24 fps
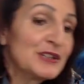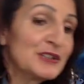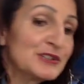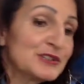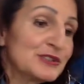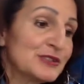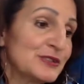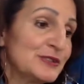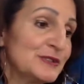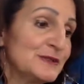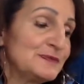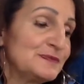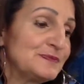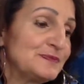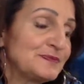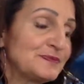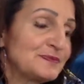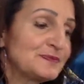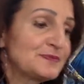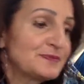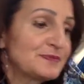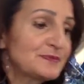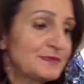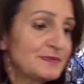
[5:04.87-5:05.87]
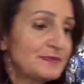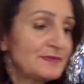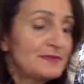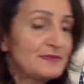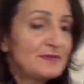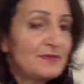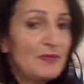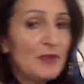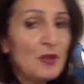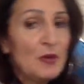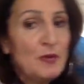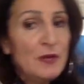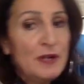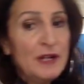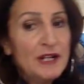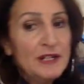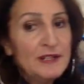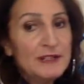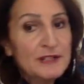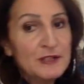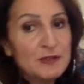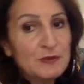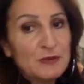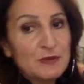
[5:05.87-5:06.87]
So what I
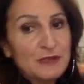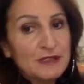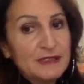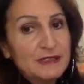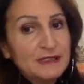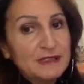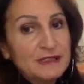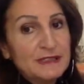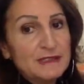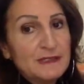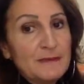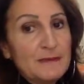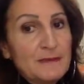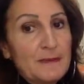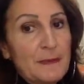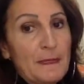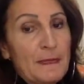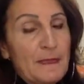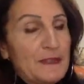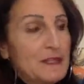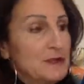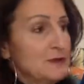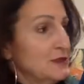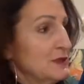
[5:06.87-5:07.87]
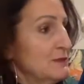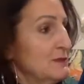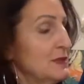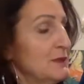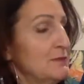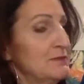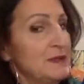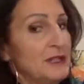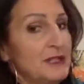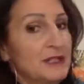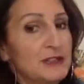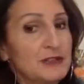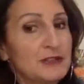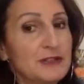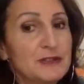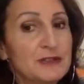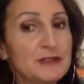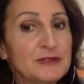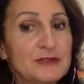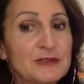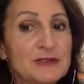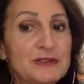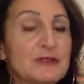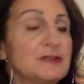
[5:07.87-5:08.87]
did was, one of my bigger
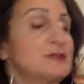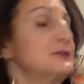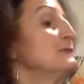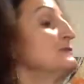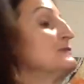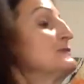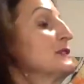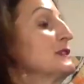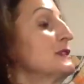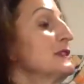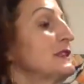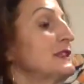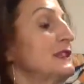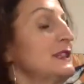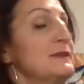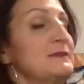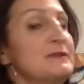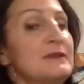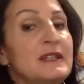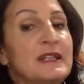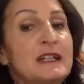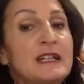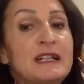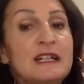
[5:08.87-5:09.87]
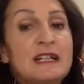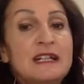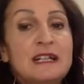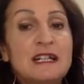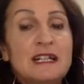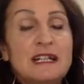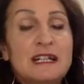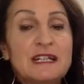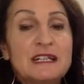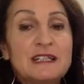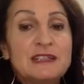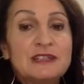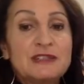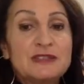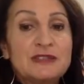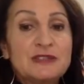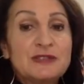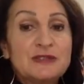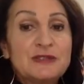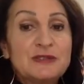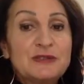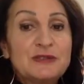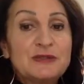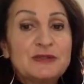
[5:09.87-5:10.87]
dolls though. Okay, so
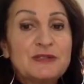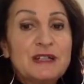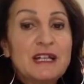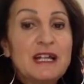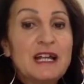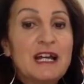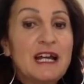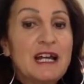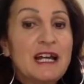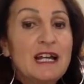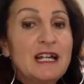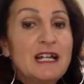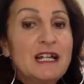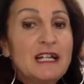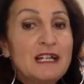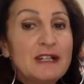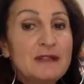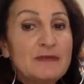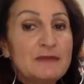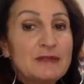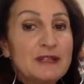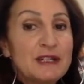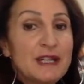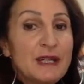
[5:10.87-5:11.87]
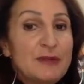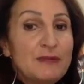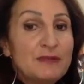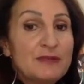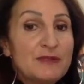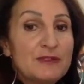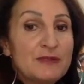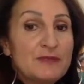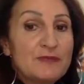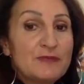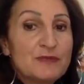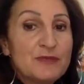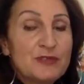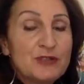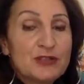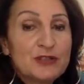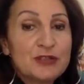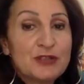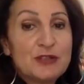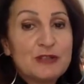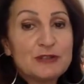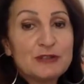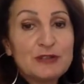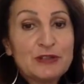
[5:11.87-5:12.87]
I kept the
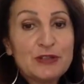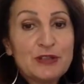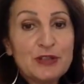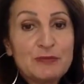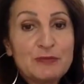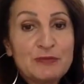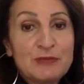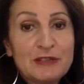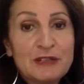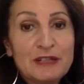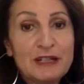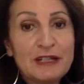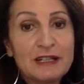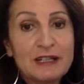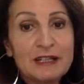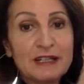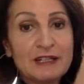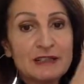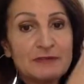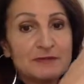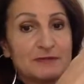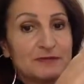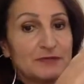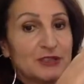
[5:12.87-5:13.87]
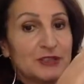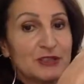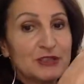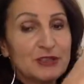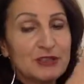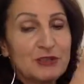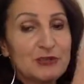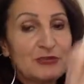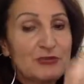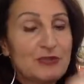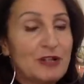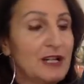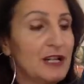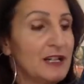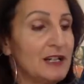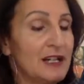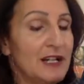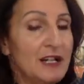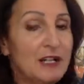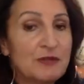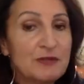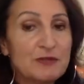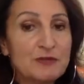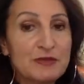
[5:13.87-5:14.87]
shoulder open like I told you I
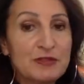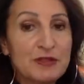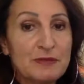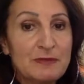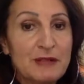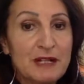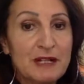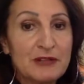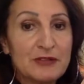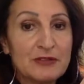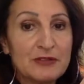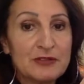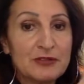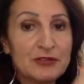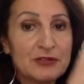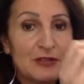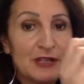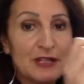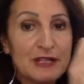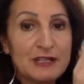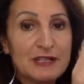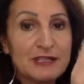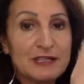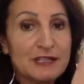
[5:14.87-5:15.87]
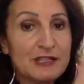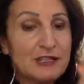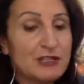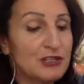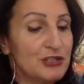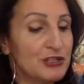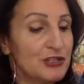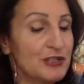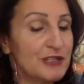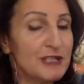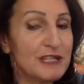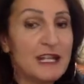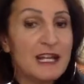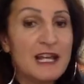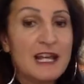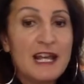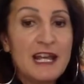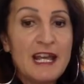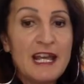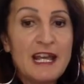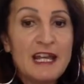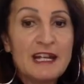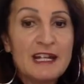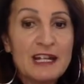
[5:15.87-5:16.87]
like. It's one of my little trade signatures,
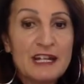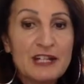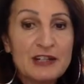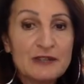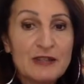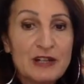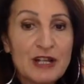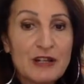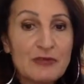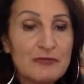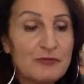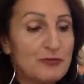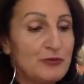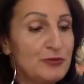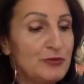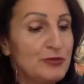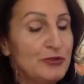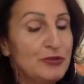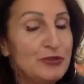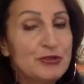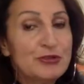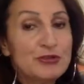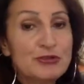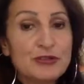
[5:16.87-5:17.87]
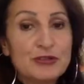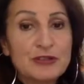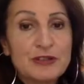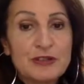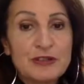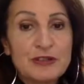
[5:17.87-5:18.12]
and I ruched